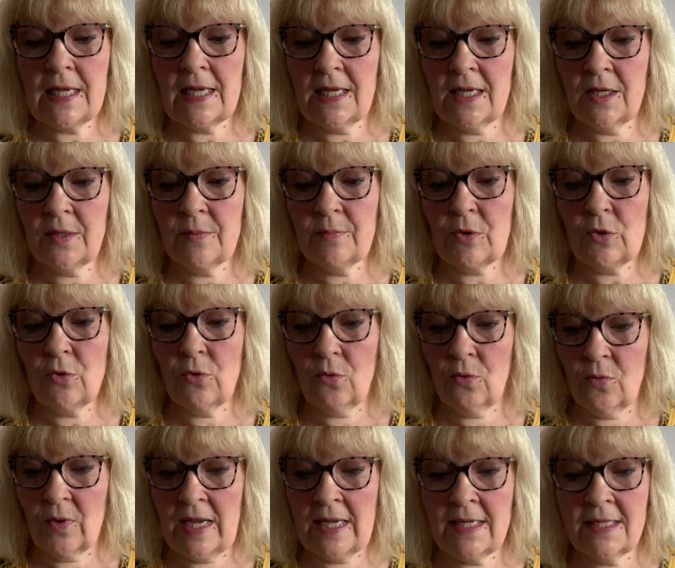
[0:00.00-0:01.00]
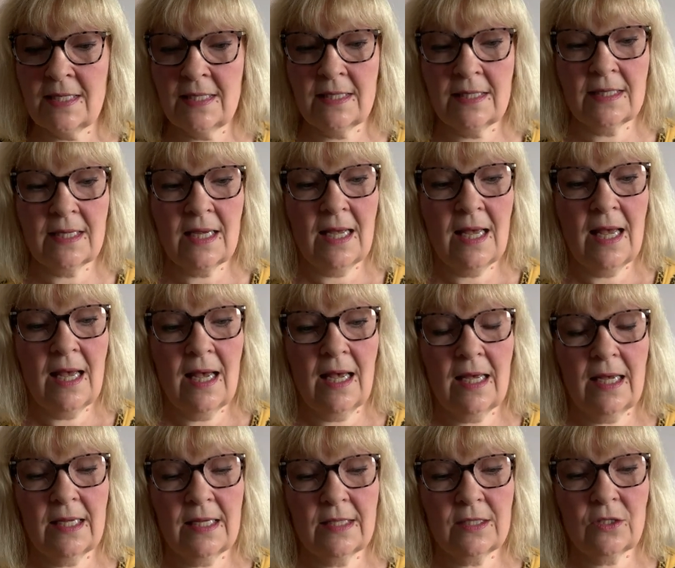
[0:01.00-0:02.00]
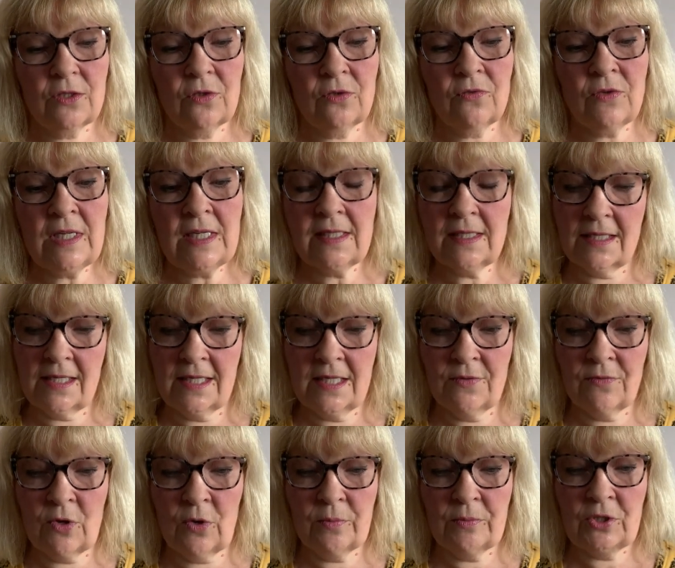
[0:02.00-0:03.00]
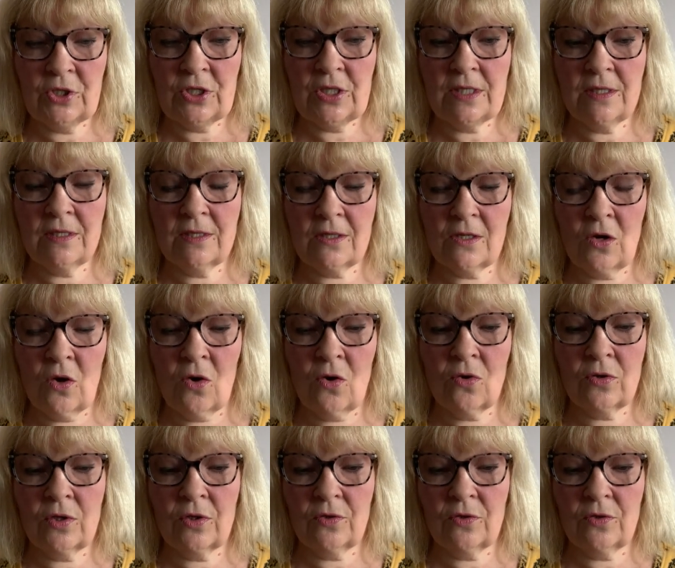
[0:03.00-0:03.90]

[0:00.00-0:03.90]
hip or waist, and 3 sleeve options, long,